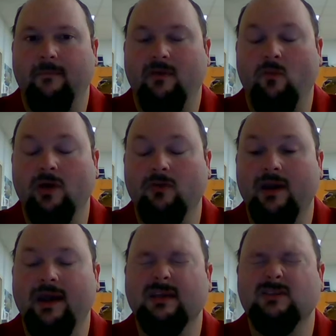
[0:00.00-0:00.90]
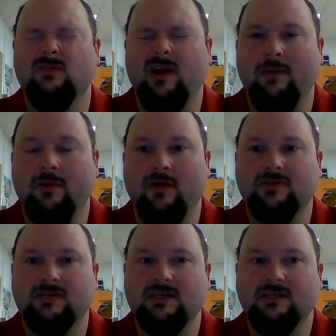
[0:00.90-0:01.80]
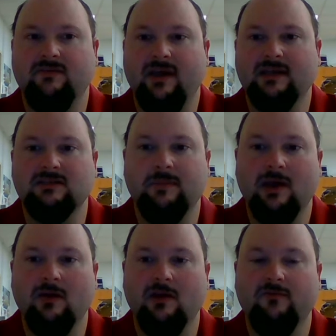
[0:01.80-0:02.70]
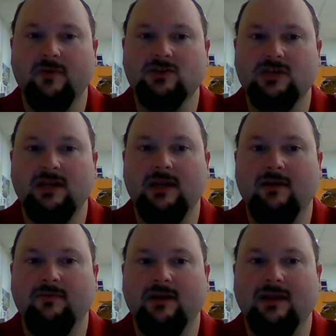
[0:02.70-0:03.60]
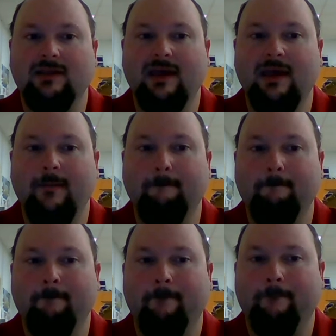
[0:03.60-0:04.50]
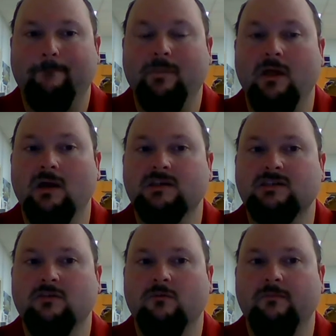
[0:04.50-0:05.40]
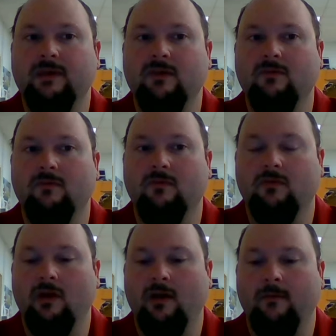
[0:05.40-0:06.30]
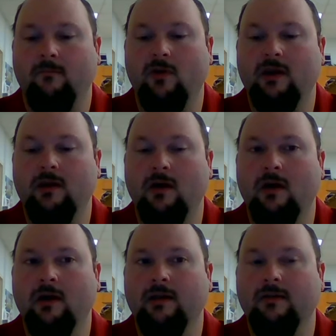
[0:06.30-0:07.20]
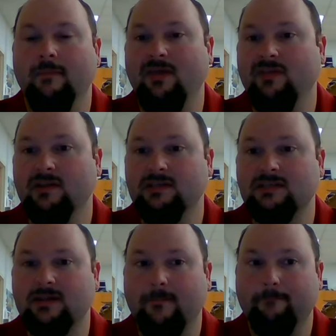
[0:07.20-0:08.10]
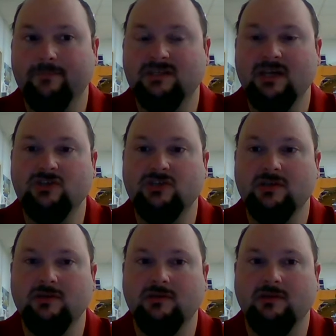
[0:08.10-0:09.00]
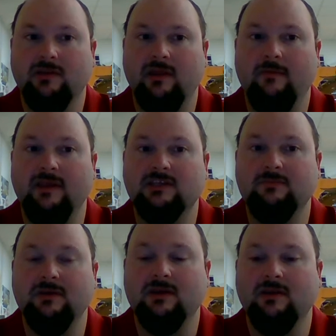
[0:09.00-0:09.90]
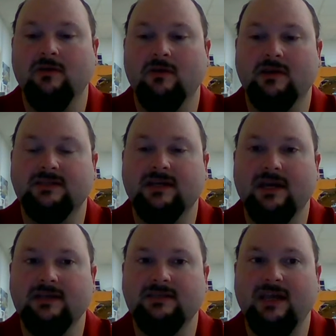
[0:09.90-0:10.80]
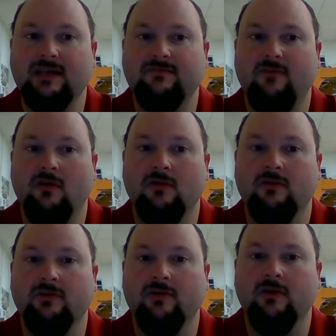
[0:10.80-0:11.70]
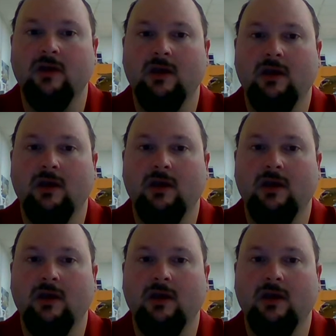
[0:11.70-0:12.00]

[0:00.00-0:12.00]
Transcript: whether it has their hypothesis, if it has the background information they need, everything like that. They'll also be graded on the methods section. It needs to be clear and concise, have all their